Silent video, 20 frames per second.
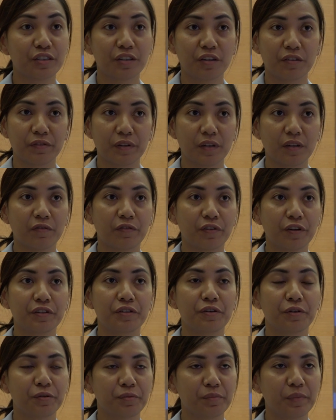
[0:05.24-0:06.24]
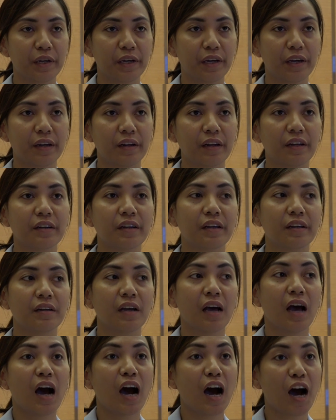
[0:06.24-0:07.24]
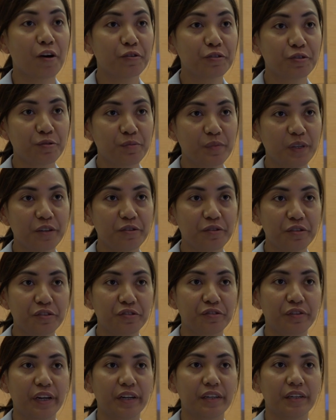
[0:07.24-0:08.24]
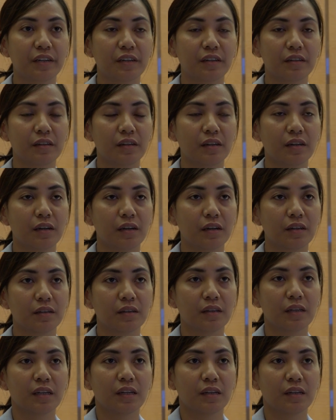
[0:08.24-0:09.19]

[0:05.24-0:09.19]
travel fraud document, and then how to be a good trainer, uh,